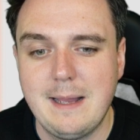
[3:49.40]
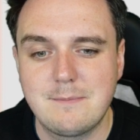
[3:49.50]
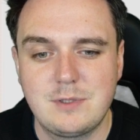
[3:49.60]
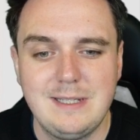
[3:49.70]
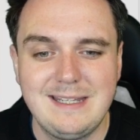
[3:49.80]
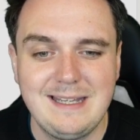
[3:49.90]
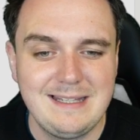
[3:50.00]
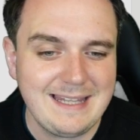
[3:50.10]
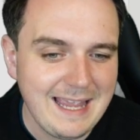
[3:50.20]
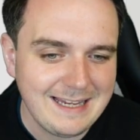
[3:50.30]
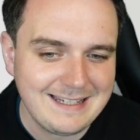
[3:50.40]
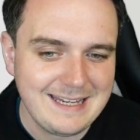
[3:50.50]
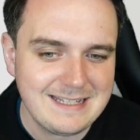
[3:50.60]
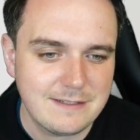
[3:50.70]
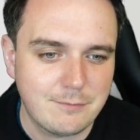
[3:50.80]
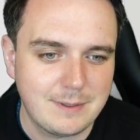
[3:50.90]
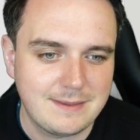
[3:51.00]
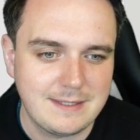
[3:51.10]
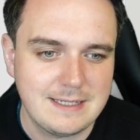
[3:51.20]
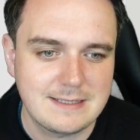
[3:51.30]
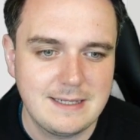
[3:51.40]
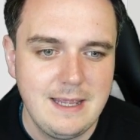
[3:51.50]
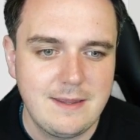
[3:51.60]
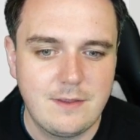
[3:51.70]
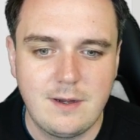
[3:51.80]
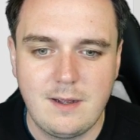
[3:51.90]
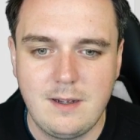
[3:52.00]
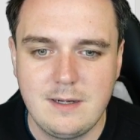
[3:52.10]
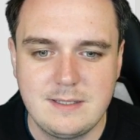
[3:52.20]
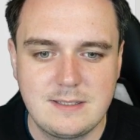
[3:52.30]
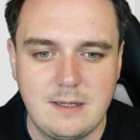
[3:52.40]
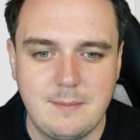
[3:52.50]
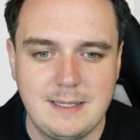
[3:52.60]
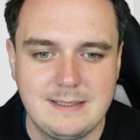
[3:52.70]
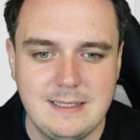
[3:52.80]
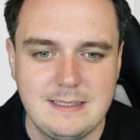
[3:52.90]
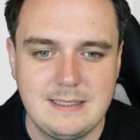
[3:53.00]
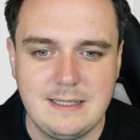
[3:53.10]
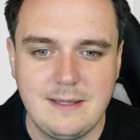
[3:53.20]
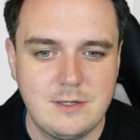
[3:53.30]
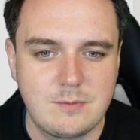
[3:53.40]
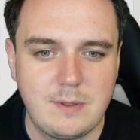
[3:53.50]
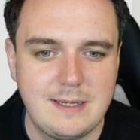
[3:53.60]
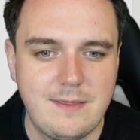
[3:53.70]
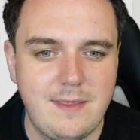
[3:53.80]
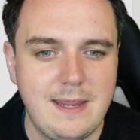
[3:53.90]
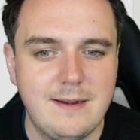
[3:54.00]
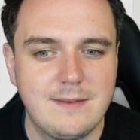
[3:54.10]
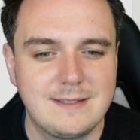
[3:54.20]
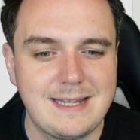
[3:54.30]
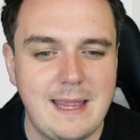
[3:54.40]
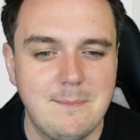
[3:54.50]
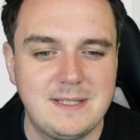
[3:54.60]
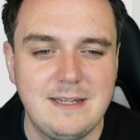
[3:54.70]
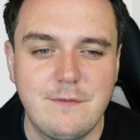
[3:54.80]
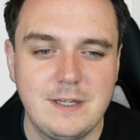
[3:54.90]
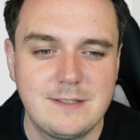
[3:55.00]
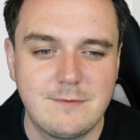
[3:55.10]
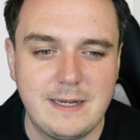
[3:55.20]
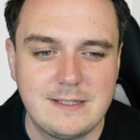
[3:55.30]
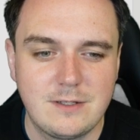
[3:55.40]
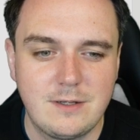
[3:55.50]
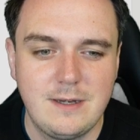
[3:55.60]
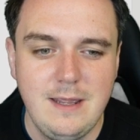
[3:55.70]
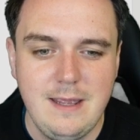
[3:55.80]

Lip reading: So you can get creative with these. There are some, I did see there's one in there that's empty for you to write on.